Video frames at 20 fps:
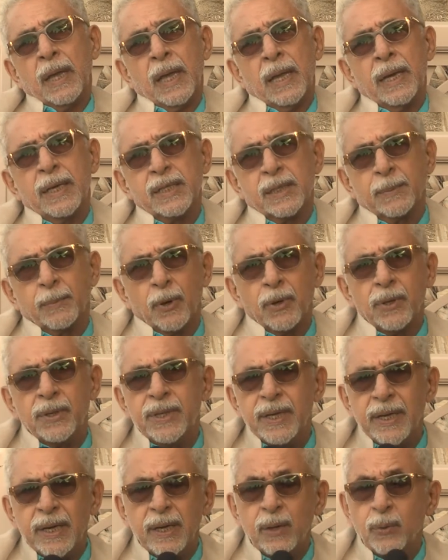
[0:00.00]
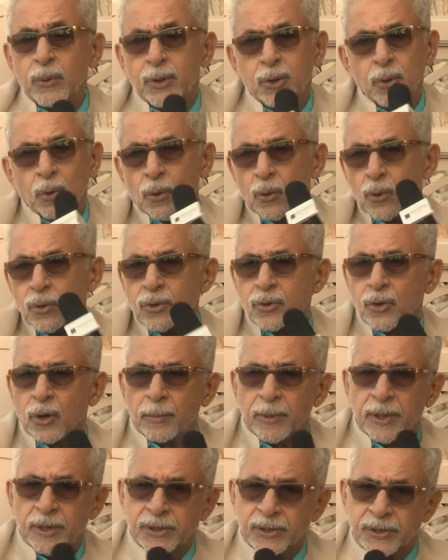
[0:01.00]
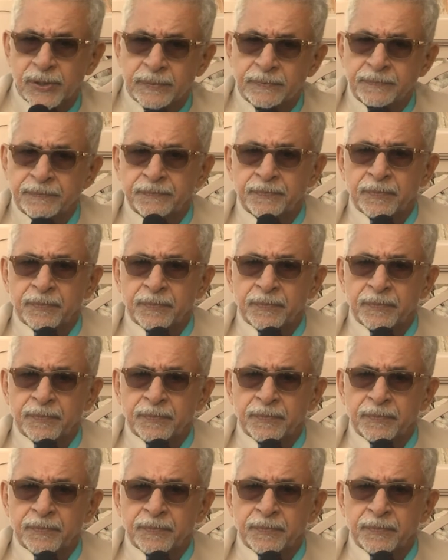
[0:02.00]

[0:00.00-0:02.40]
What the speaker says: And it's about dealing with your own traumas.